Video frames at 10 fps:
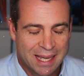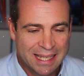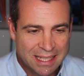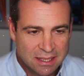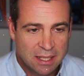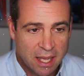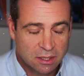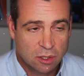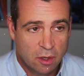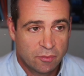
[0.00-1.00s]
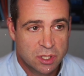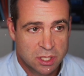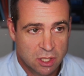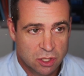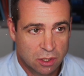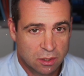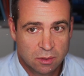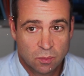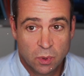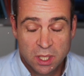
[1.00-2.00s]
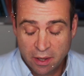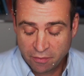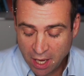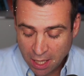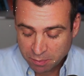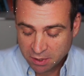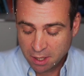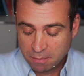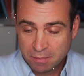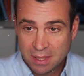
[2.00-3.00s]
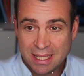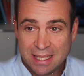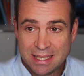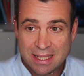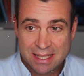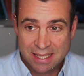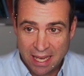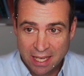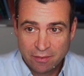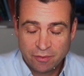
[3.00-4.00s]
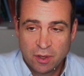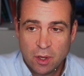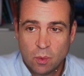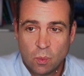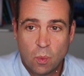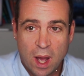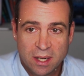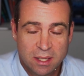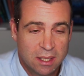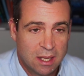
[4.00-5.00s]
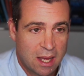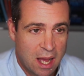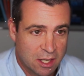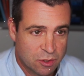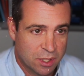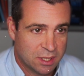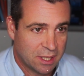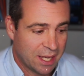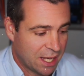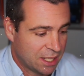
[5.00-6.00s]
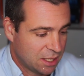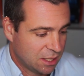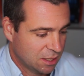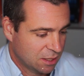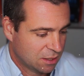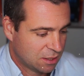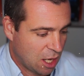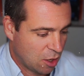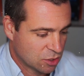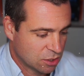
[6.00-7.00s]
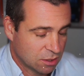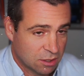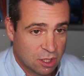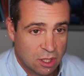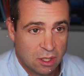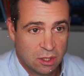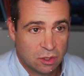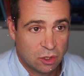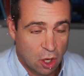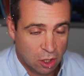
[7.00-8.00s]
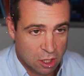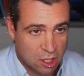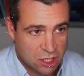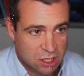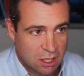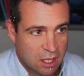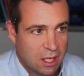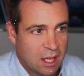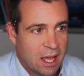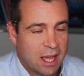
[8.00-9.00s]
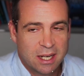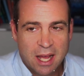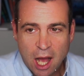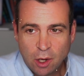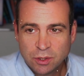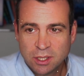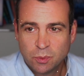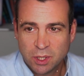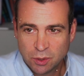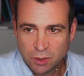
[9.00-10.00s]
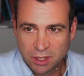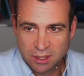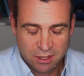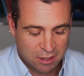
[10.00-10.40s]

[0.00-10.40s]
In that conversation, we have helped them save $180,000. And how did we do it?